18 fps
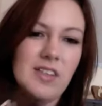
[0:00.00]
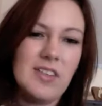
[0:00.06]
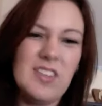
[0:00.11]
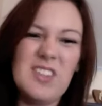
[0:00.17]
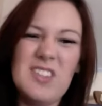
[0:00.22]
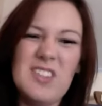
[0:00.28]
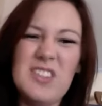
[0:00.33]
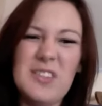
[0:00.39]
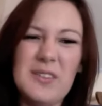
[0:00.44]

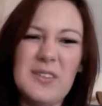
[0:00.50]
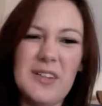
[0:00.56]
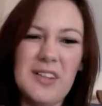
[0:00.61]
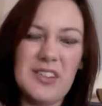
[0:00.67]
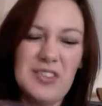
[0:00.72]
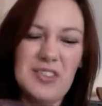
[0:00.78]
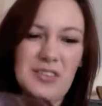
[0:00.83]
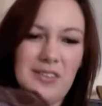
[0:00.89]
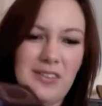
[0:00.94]
they're just so
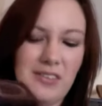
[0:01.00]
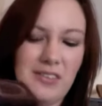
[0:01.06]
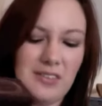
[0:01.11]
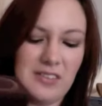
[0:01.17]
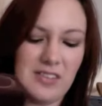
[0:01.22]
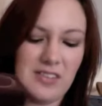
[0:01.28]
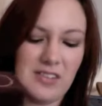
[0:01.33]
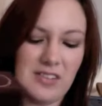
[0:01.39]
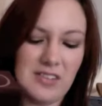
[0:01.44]
natural and
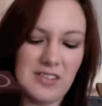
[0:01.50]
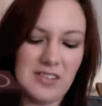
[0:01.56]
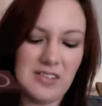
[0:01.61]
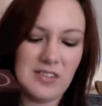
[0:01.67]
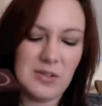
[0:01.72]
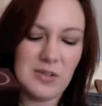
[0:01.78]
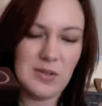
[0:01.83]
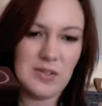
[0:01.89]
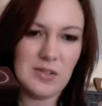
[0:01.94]
they're
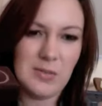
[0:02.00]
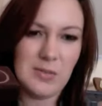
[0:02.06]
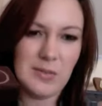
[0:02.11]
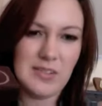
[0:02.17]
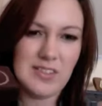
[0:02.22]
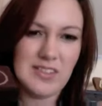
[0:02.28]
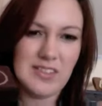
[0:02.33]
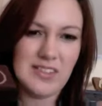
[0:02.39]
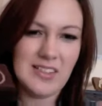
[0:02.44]
suited to my
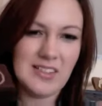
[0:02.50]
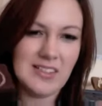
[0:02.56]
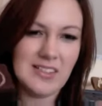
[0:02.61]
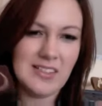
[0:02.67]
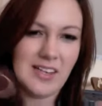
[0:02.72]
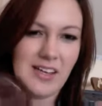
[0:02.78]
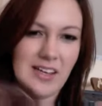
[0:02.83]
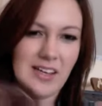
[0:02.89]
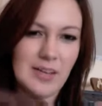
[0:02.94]
skin
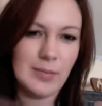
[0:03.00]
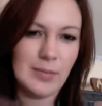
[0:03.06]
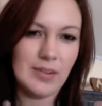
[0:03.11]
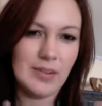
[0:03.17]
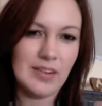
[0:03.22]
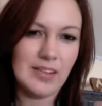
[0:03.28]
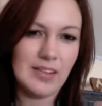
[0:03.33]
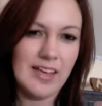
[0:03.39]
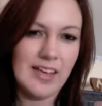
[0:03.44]
type
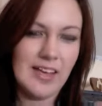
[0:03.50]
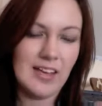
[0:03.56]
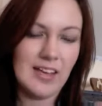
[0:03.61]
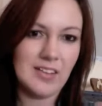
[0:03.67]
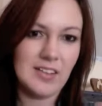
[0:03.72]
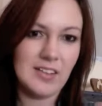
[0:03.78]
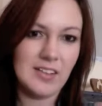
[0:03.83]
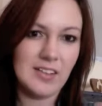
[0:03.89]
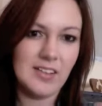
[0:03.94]
and hair
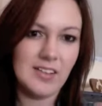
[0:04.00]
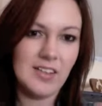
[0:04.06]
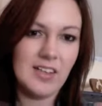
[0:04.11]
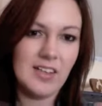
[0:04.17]
colour.